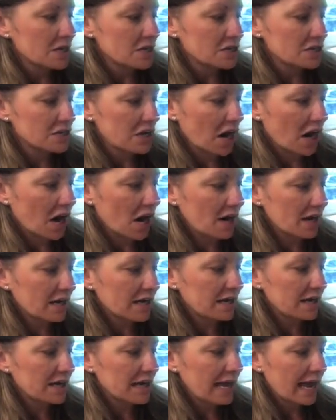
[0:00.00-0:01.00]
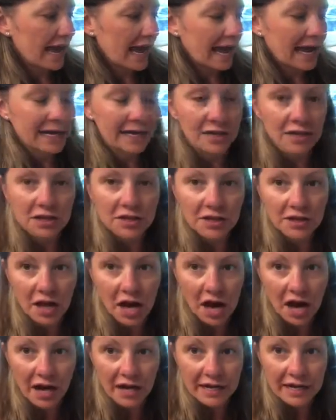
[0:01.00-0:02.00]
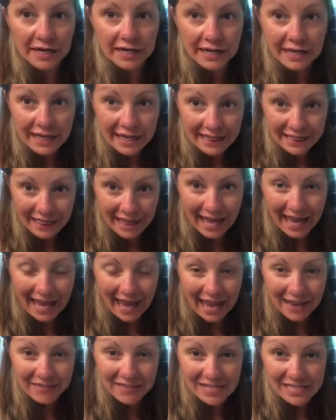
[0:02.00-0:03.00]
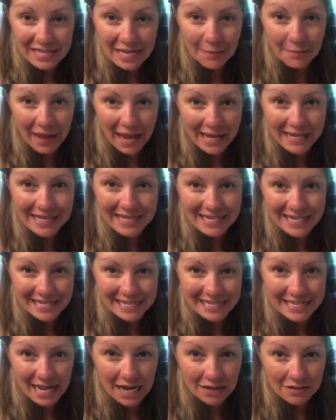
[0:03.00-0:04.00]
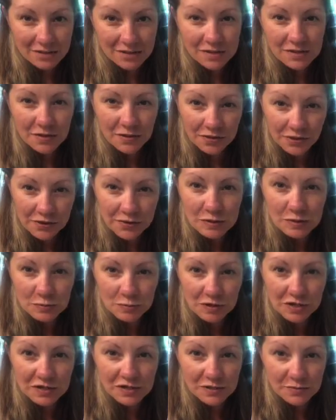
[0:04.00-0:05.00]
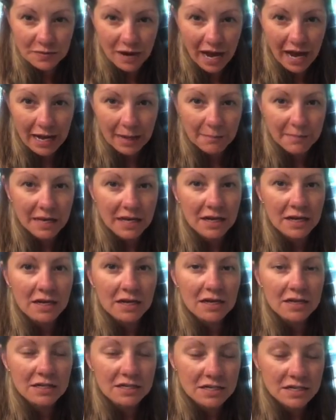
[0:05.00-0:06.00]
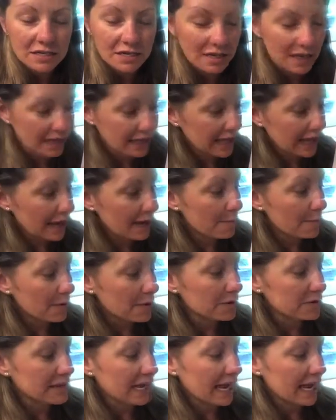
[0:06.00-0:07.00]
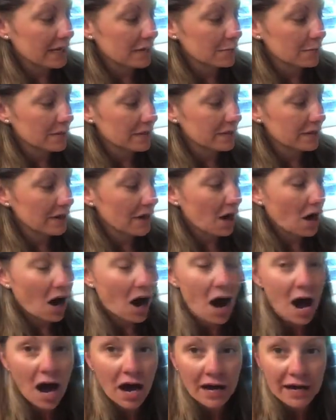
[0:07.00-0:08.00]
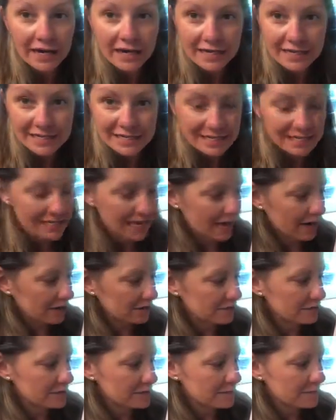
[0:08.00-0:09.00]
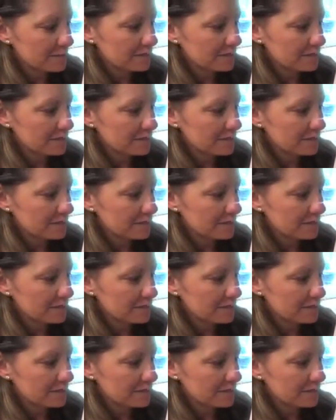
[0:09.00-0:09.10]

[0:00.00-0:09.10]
Dock and clock, they have the same ending sound, so those words rhyme. They both end with the "ok" sound.